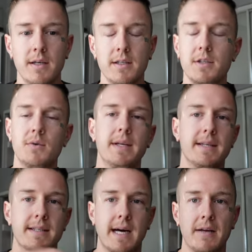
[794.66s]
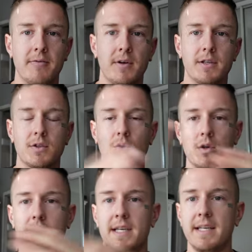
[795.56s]
you need to sign it first
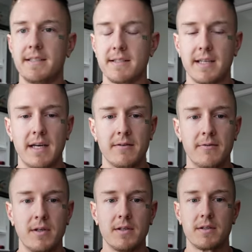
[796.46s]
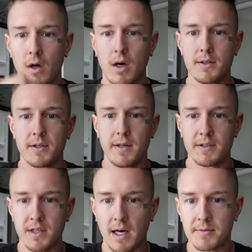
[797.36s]
or she needs to sign it first. Also,
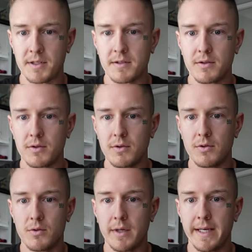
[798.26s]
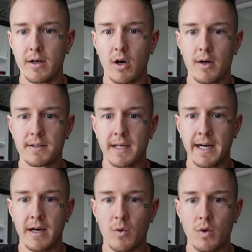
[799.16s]
there's an option to hit all
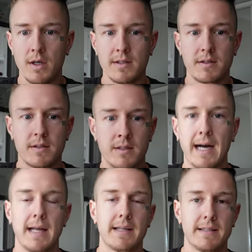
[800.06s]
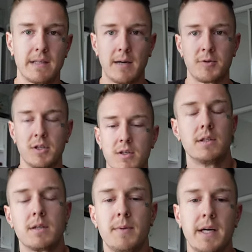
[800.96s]
sign at once. I like this option
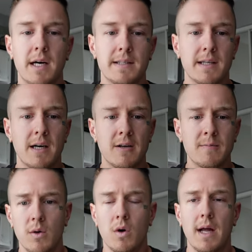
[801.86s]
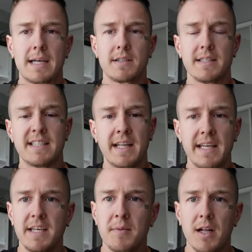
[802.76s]
just because um, it won't actually send
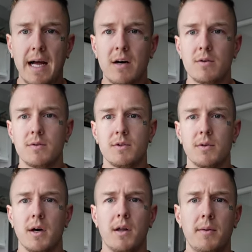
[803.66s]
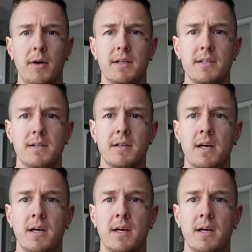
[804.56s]
the email out to the other person